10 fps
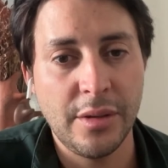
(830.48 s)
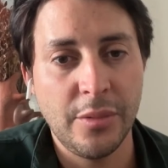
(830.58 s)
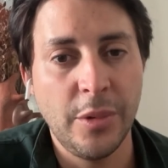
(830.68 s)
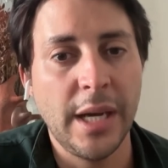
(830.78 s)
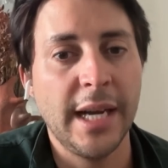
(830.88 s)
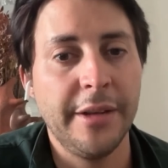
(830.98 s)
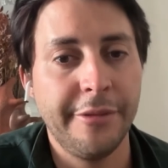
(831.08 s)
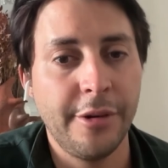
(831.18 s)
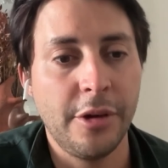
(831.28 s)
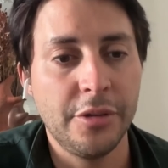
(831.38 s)
we are in
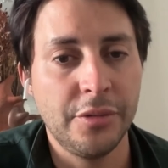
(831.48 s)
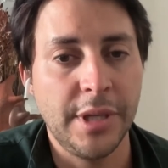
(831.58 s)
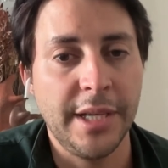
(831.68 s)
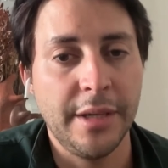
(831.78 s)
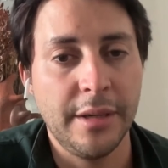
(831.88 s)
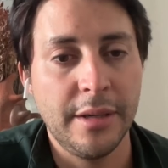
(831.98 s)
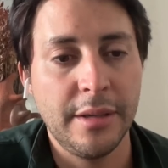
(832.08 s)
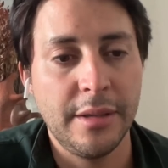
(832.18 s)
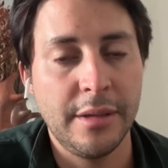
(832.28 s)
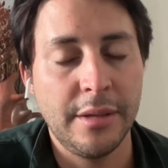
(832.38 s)
4 today,
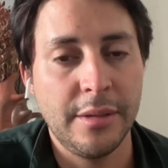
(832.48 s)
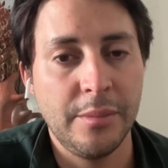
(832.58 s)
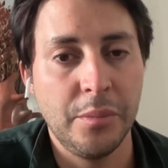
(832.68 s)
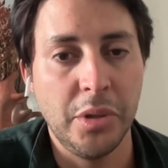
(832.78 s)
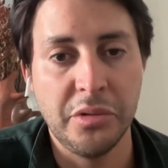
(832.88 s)
but